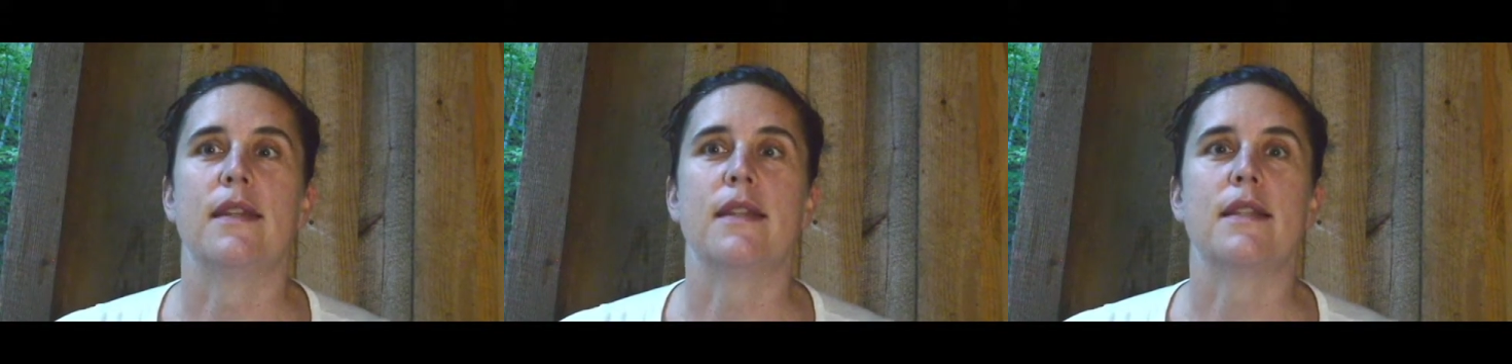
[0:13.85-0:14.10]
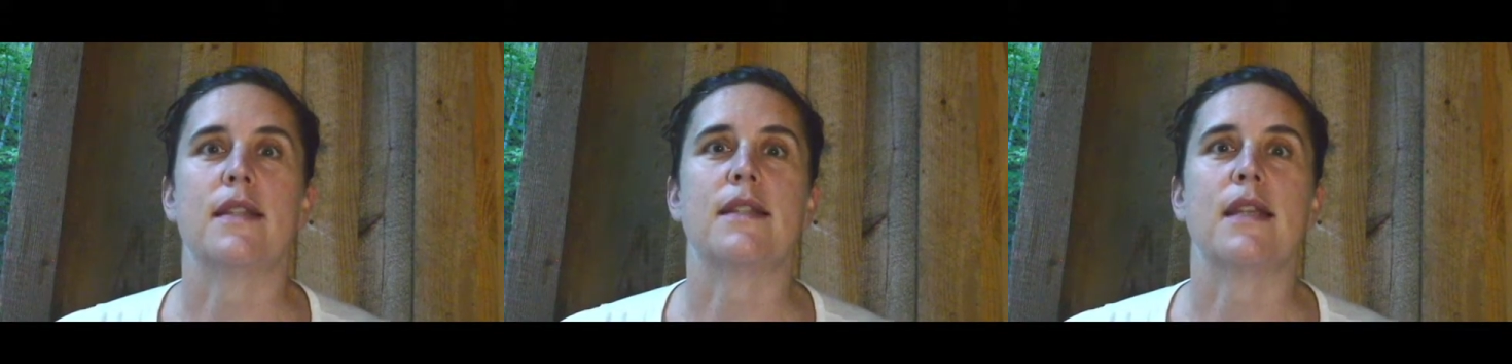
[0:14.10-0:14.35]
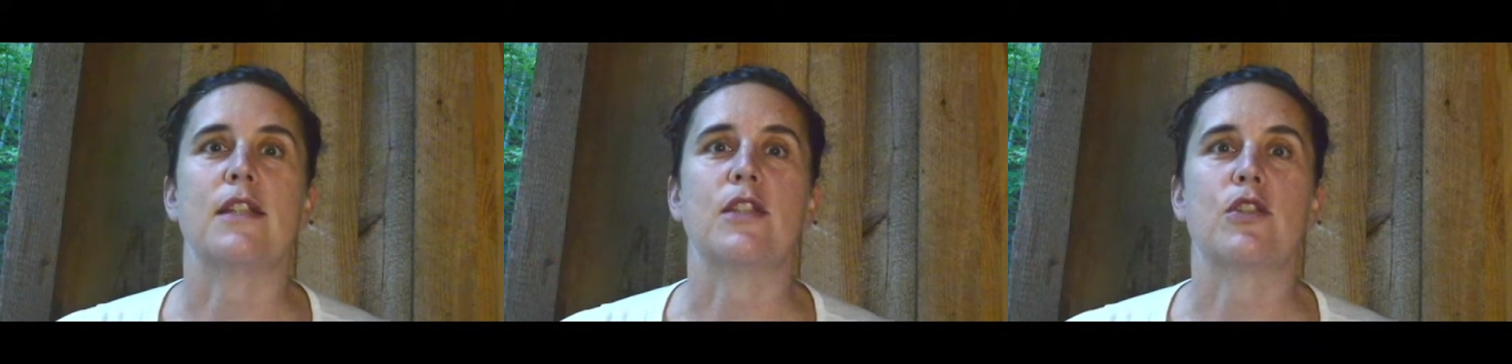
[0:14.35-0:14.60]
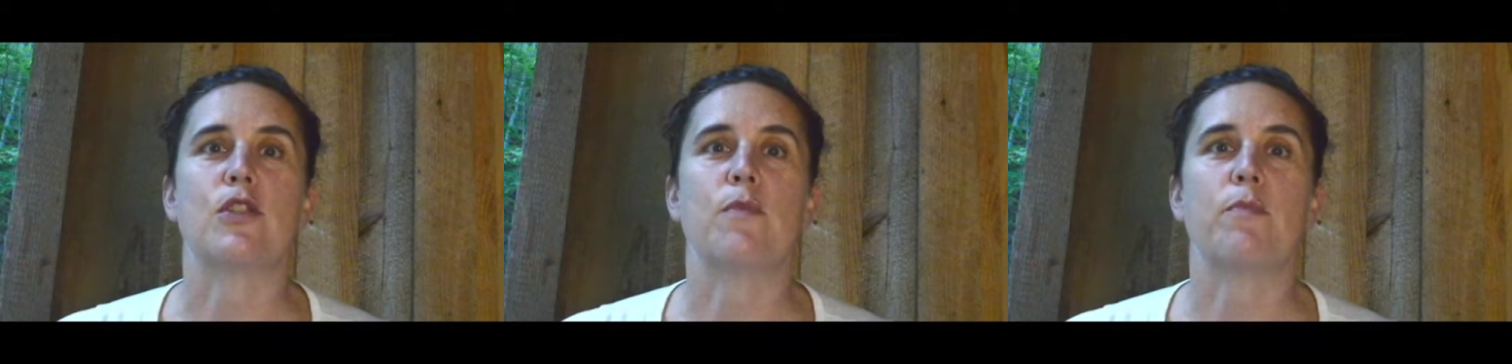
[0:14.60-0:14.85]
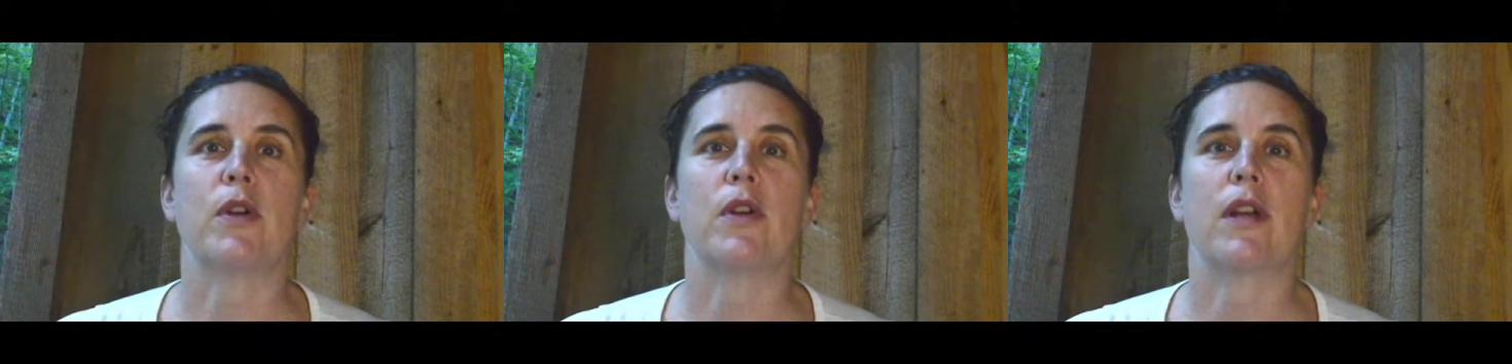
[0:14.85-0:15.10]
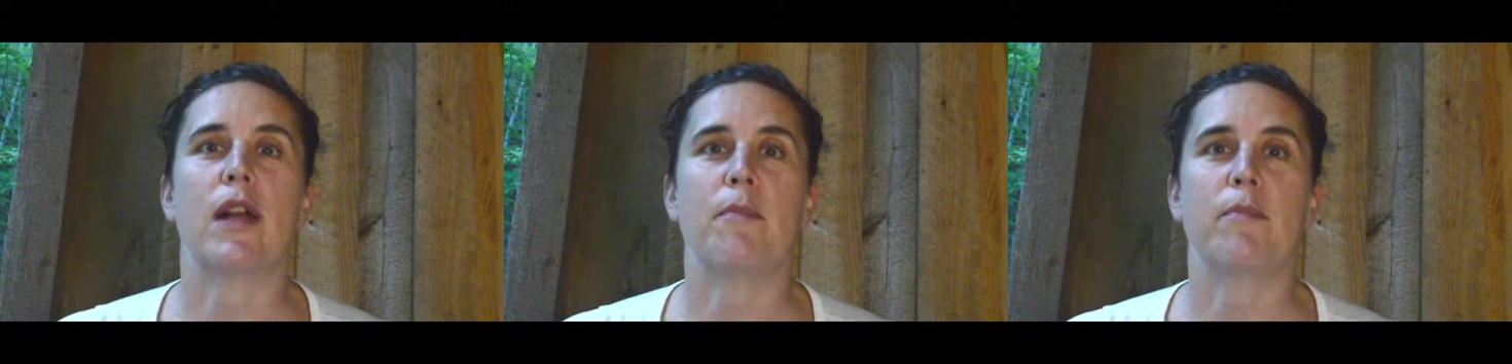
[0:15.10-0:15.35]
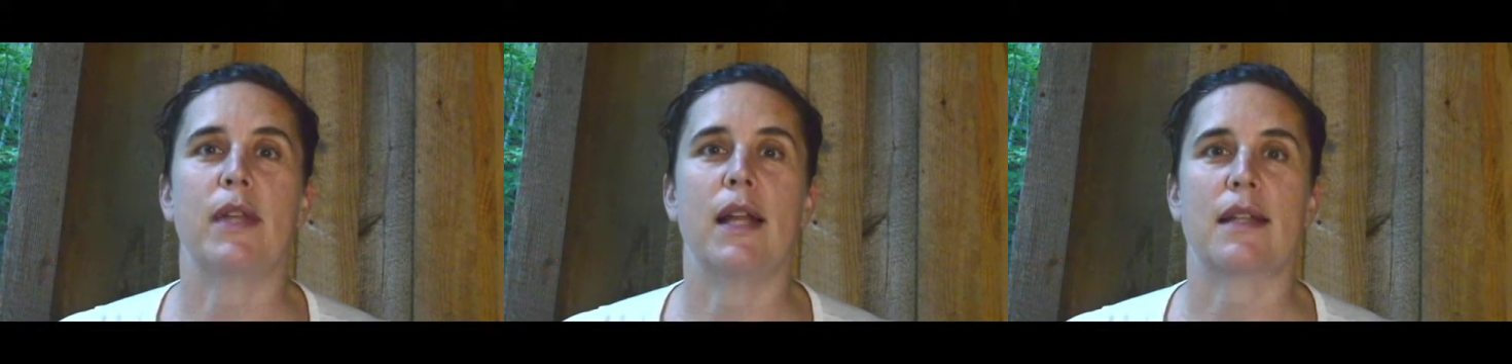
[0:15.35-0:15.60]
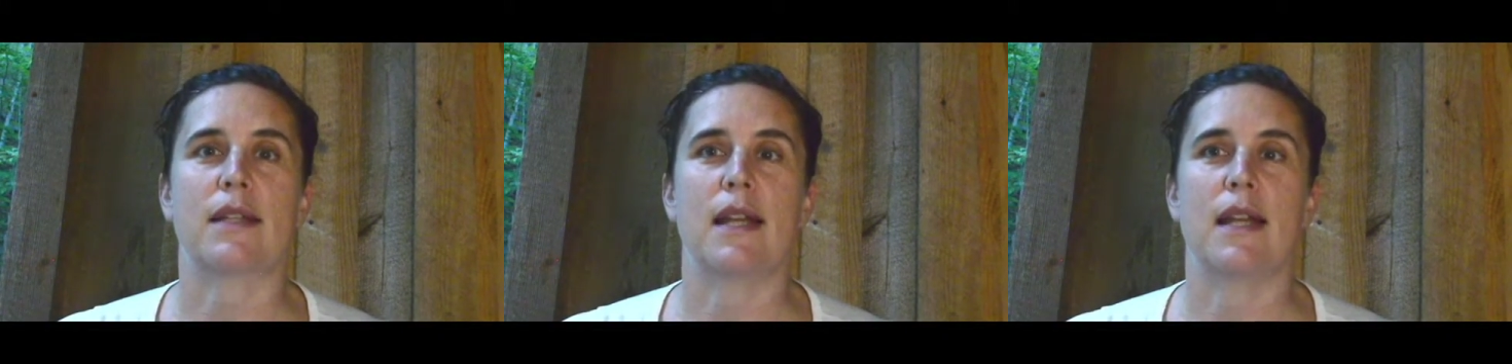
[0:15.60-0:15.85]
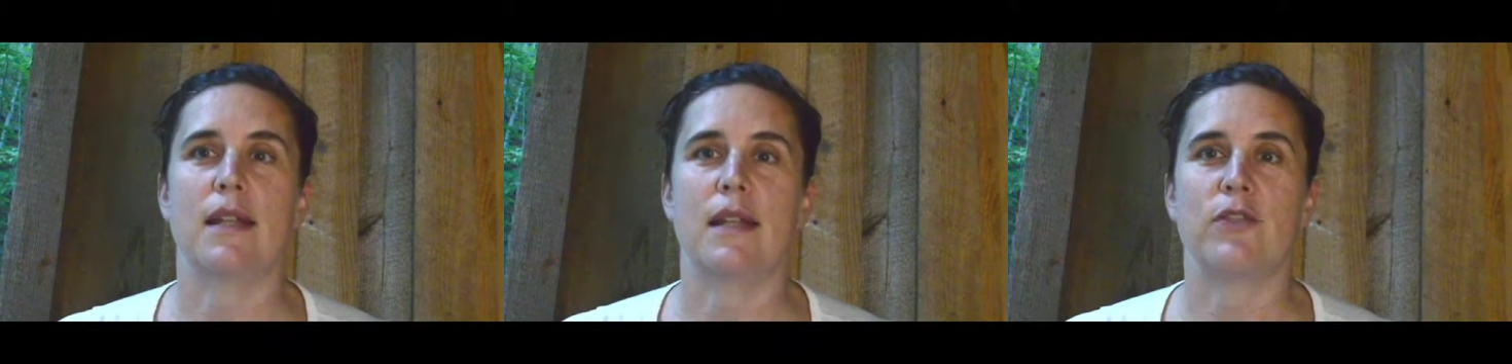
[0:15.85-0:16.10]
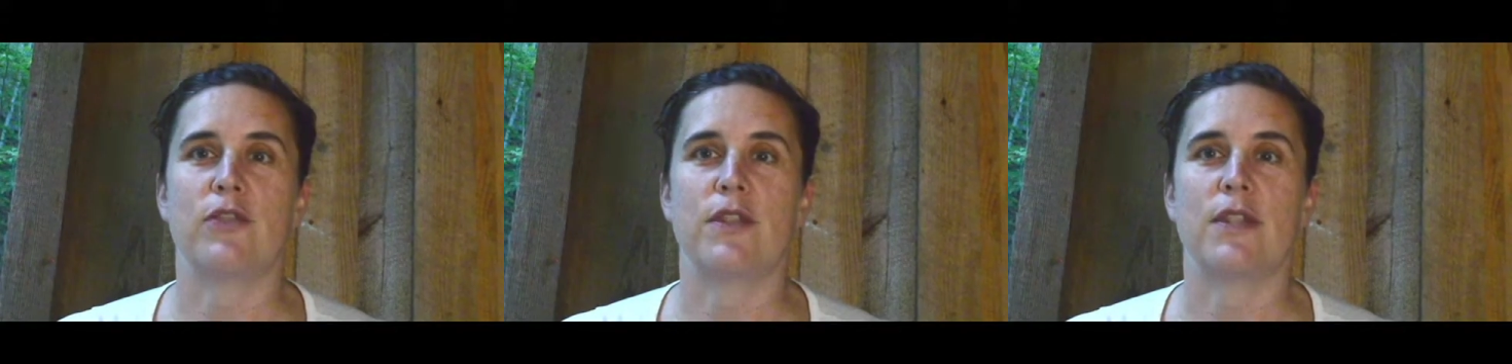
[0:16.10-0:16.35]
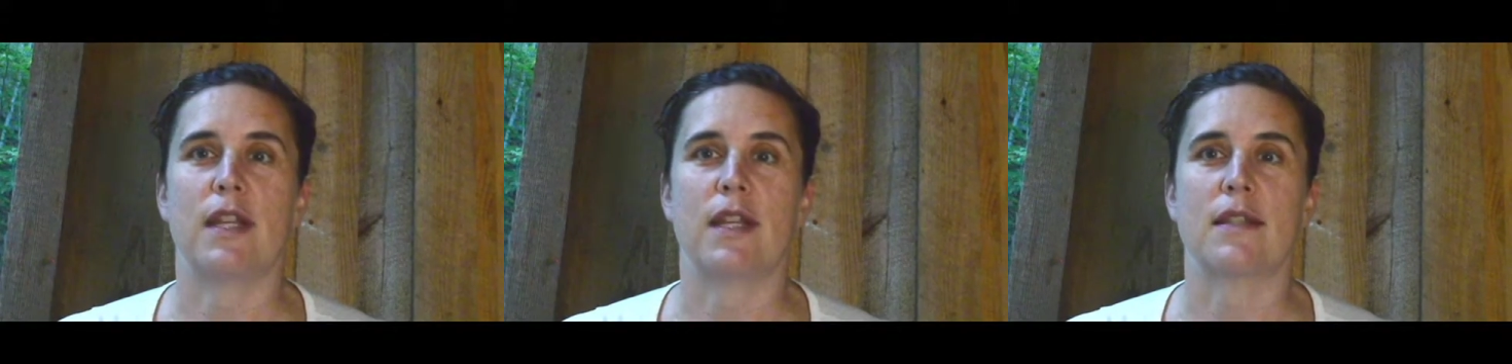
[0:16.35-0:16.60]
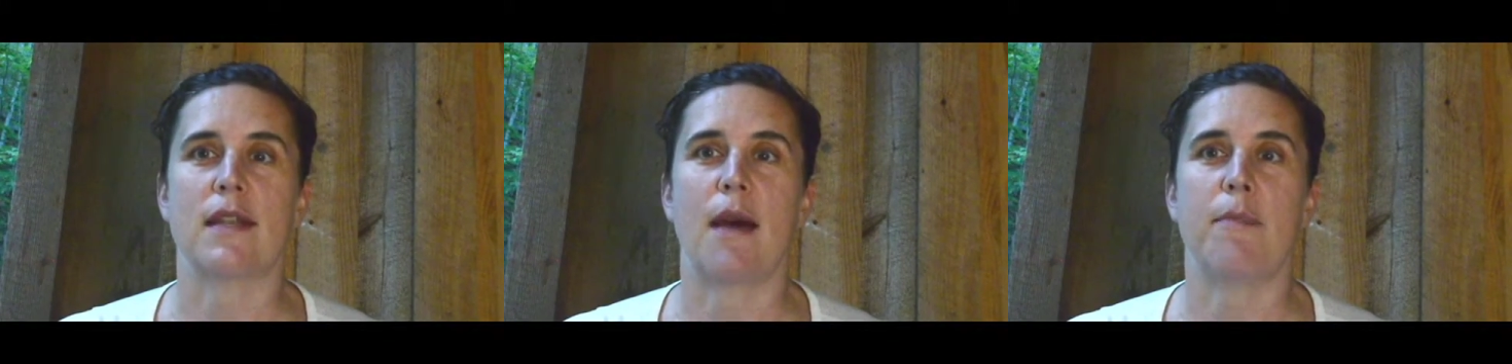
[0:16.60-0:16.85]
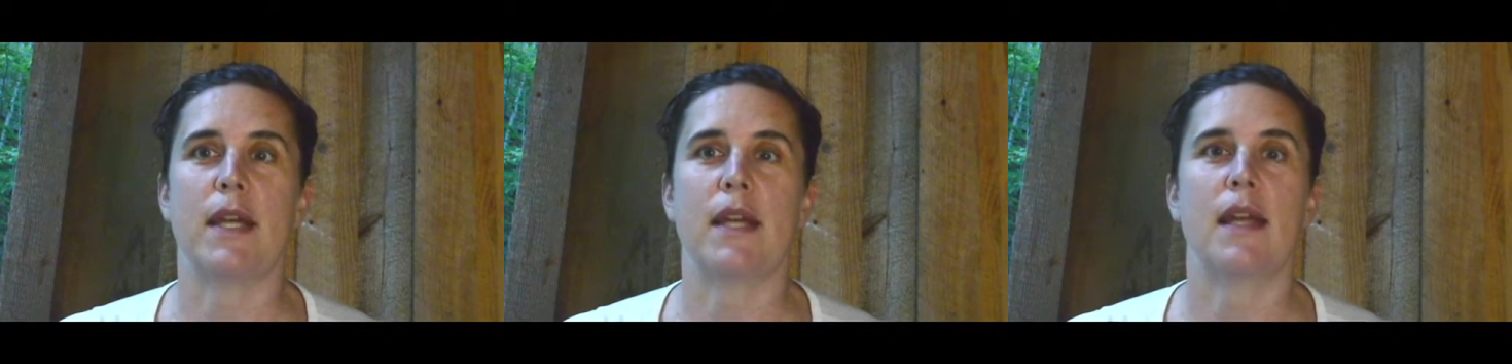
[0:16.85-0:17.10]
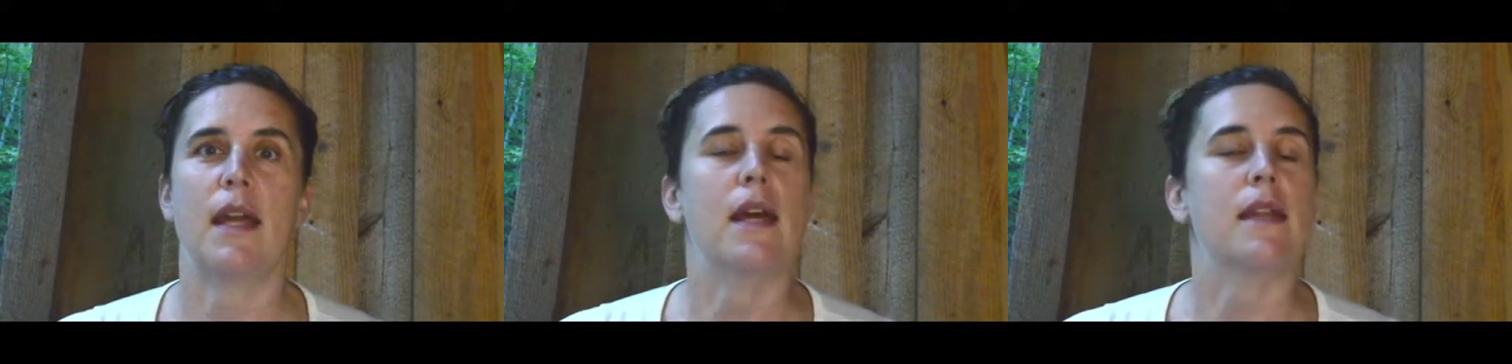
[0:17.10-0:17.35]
This is a super complex and interesting topic